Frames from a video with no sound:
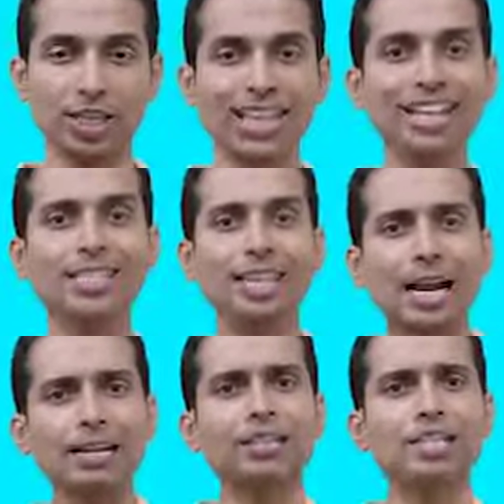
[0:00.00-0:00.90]
Let's
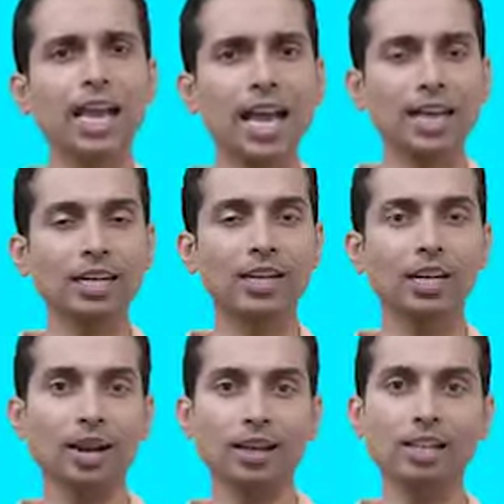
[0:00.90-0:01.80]
understand
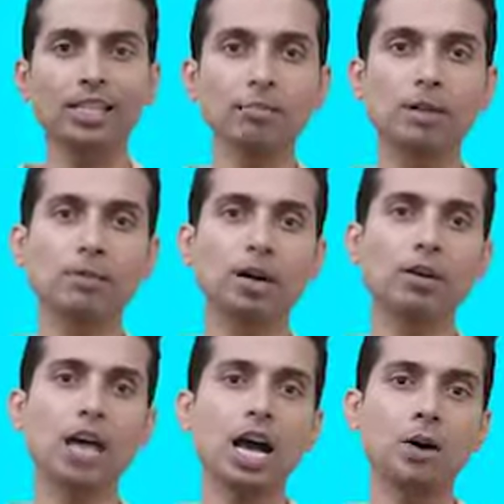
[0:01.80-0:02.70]
a little bit
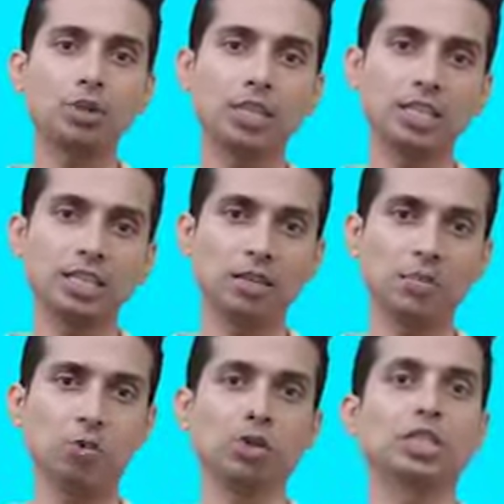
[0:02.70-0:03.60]
about how these
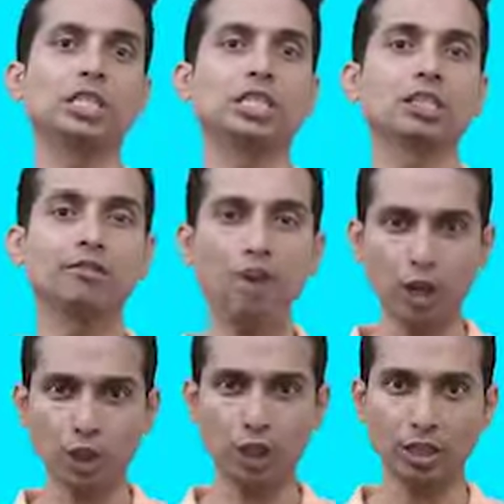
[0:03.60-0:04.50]
emotions
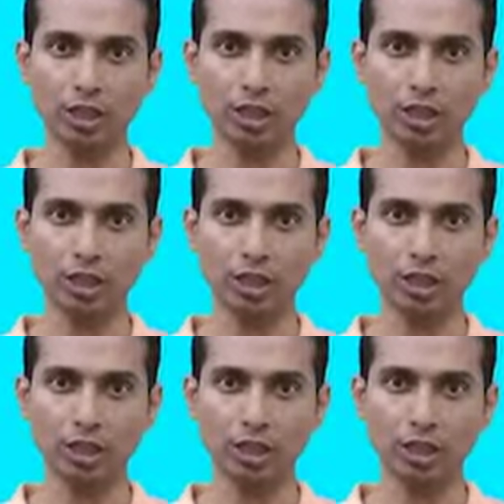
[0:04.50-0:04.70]
function.